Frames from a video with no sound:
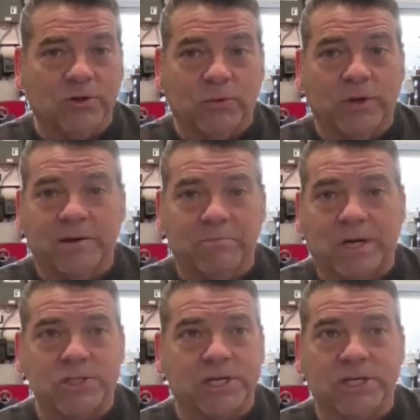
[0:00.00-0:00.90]
away a
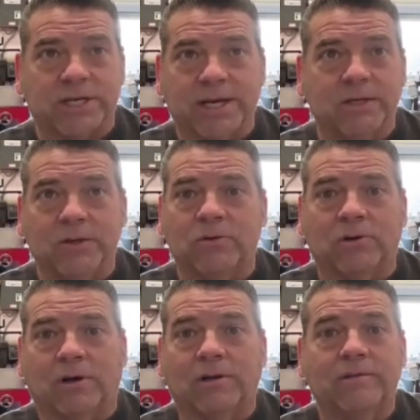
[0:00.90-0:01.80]
bunch. I just can't do it
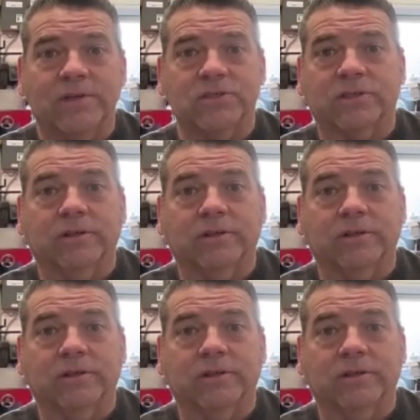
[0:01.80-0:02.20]
all physically.